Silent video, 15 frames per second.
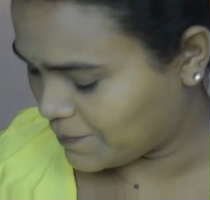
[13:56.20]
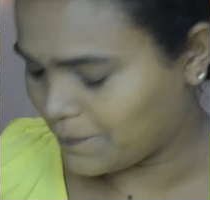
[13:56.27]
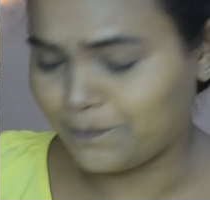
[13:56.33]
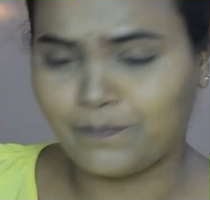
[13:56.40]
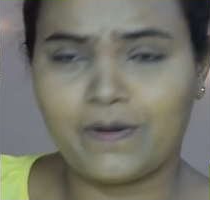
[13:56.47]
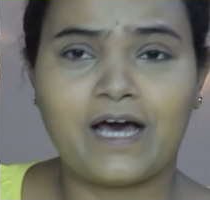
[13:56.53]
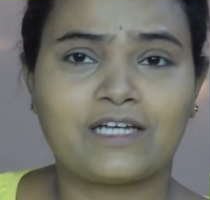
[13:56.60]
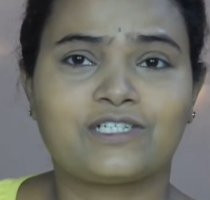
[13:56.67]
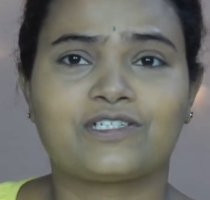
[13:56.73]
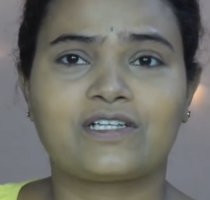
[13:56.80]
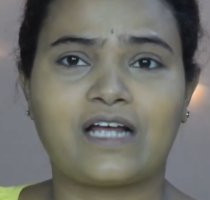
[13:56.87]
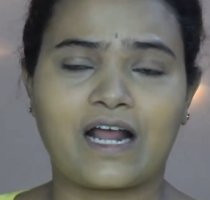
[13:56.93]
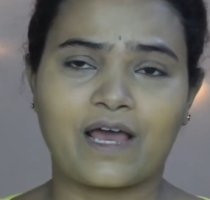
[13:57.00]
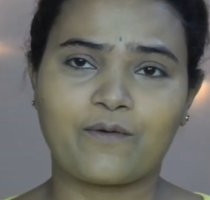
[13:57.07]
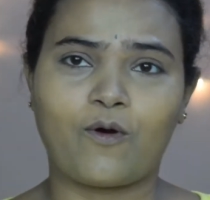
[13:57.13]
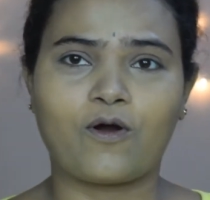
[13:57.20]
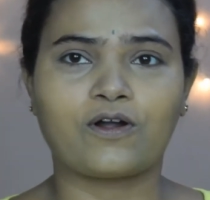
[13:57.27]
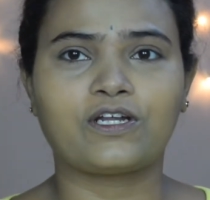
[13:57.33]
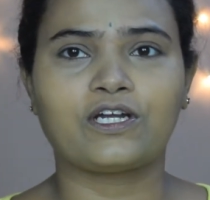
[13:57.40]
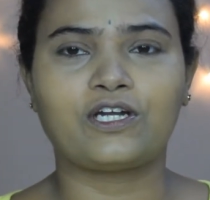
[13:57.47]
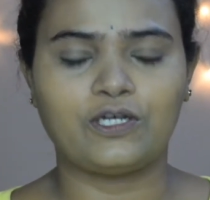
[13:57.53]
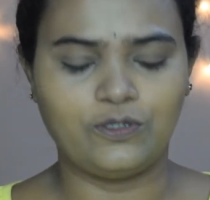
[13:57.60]
blush that I
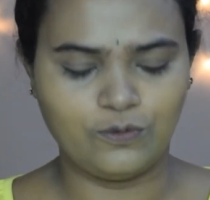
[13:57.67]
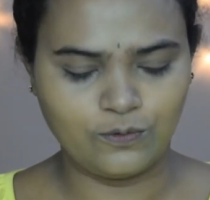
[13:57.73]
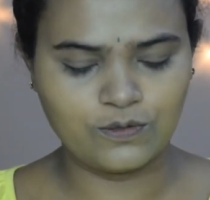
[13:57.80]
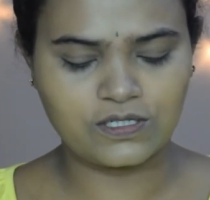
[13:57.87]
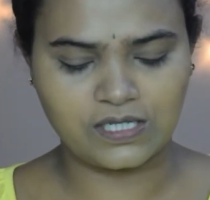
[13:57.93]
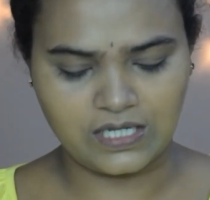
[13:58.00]
wanted to use